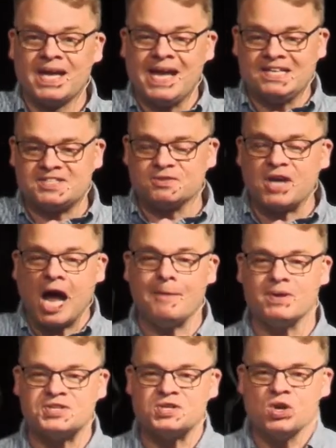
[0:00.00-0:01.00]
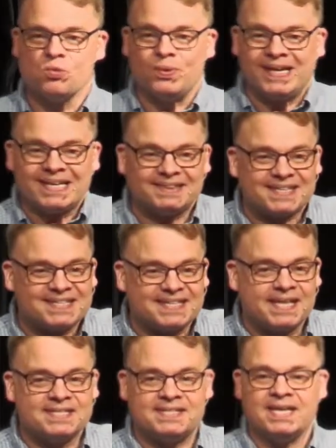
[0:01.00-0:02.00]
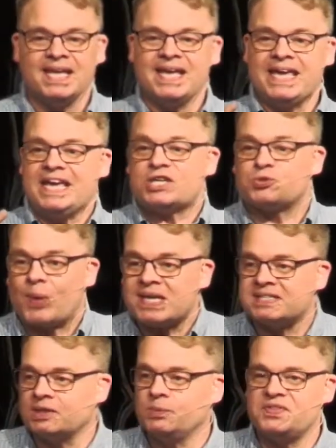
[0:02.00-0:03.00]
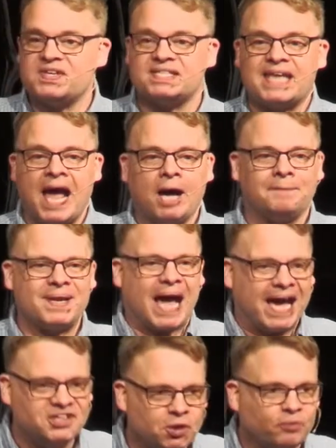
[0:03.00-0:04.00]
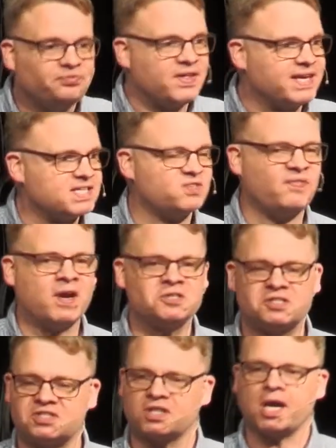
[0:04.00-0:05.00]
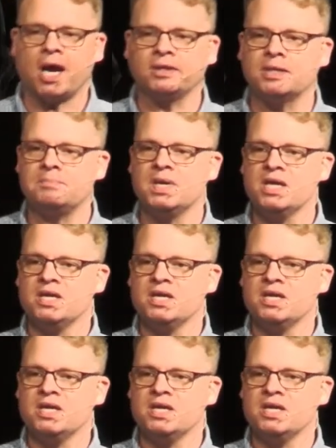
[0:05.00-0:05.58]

And so Thomas, we get this sense that he is wrestling with this doubt, but I don't think it's fair just to call him